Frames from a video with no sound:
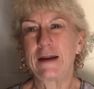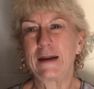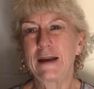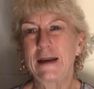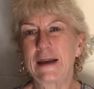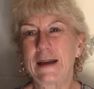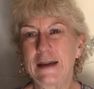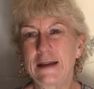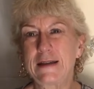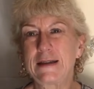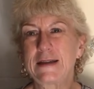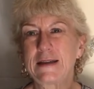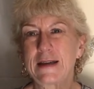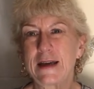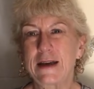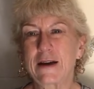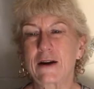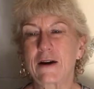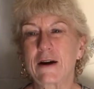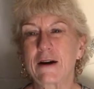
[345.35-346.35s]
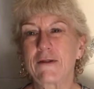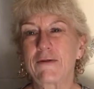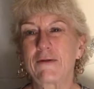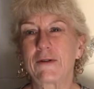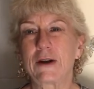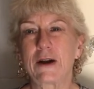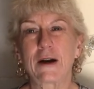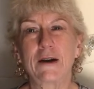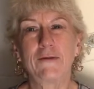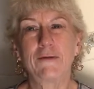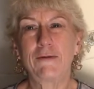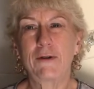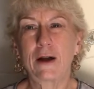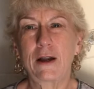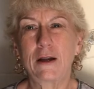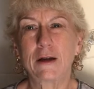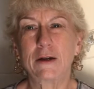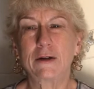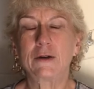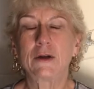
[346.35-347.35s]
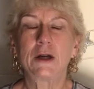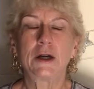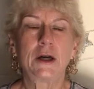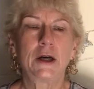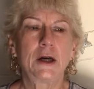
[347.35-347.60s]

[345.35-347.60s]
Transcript: he'd take off and I'd follow.